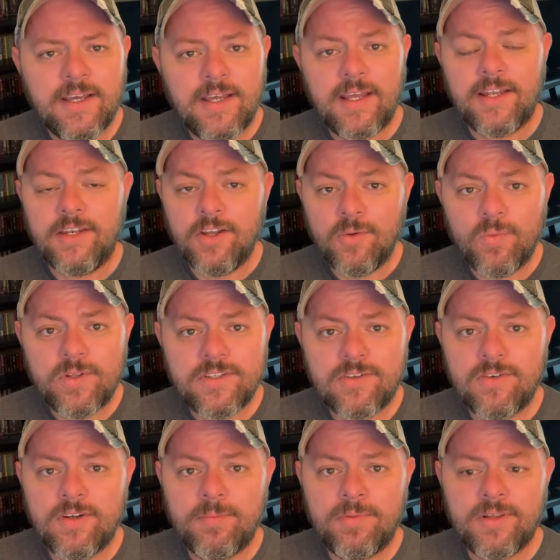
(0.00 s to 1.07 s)
No one's
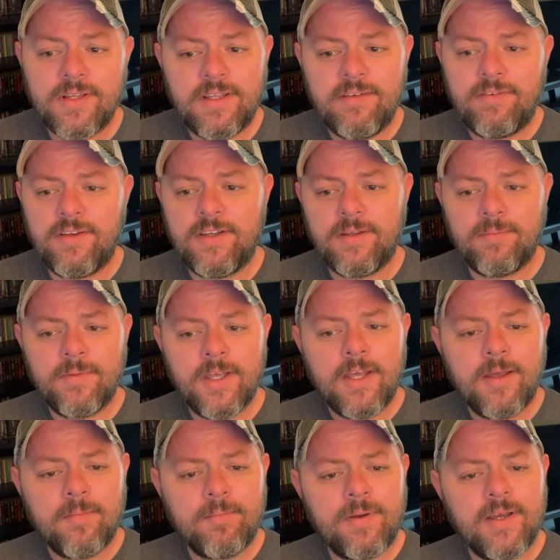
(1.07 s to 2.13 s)
going to believe him,
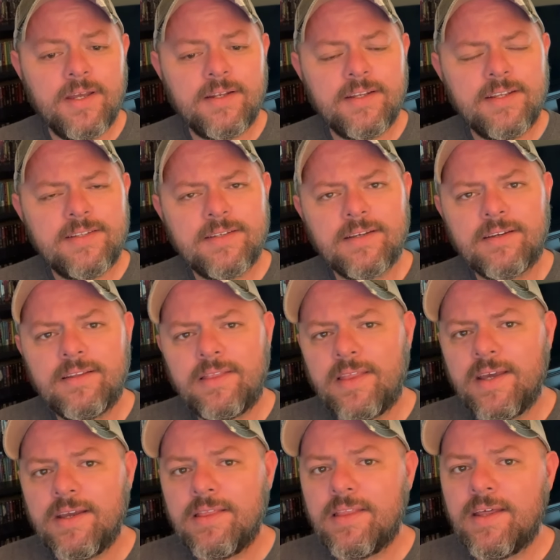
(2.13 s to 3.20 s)
but it's a good
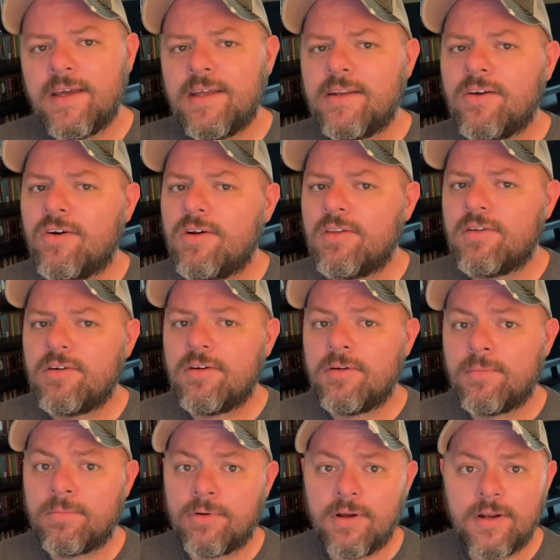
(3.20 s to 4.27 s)
thing that Arthur
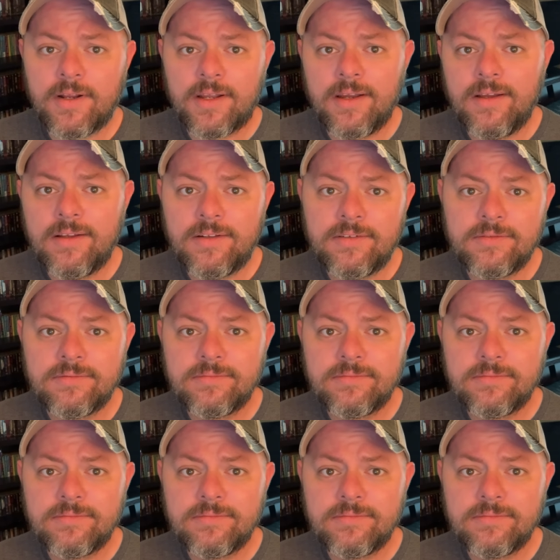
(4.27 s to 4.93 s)
brought a gun.